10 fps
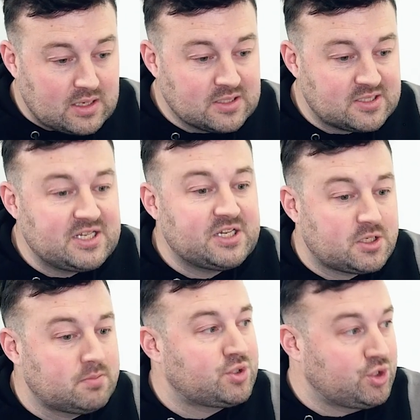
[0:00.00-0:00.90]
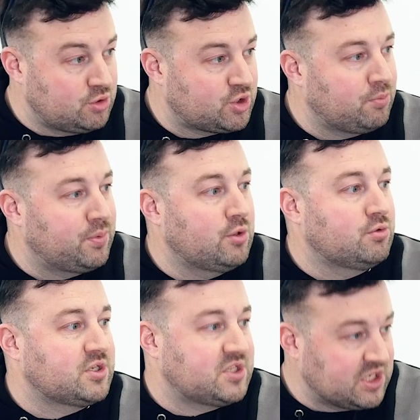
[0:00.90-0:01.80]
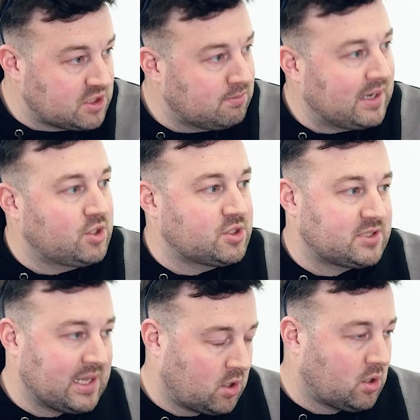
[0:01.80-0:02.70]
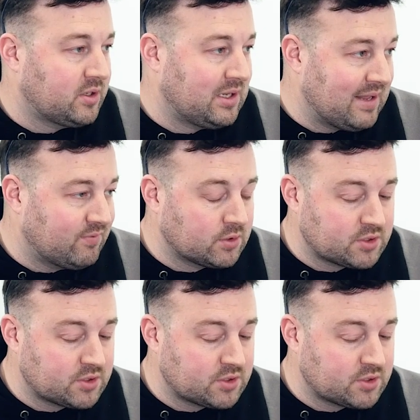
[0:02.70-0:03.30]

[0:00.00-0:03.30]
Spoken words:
systems super users, system managers, that kind of level.